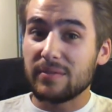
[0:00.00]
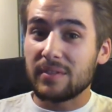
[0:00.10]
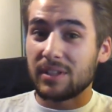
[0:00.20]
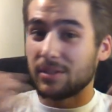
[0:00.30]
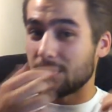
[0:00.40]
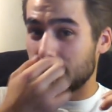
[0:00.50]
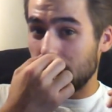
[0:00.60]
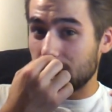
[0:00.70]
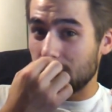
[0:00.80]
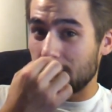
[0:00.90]
either smell
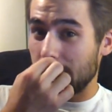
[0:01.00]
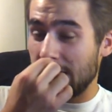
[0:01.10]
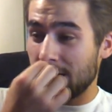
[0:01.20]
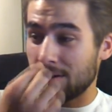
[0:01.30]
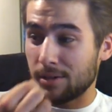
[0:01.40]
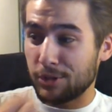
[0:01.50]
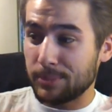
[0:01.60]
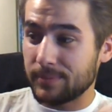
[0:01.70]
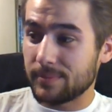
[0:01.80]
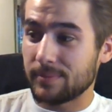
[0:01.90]
something bad or
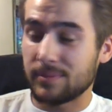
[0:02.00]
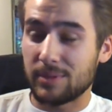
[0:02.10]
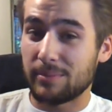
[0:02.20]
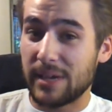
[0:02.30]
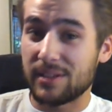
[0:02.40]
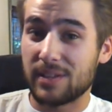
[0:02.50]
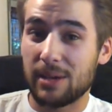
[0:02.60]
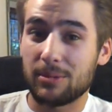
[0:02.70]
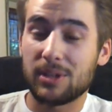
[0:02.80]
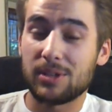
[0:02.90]
something bad just
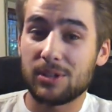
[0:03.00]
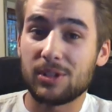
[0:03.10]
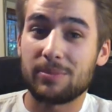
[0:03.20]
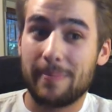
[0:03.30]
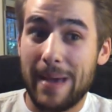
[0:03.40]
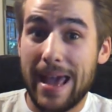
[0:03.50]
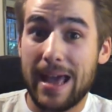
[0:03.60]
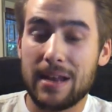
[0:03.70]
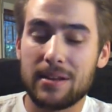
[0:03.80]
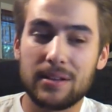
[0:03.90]
happened because he looks mad.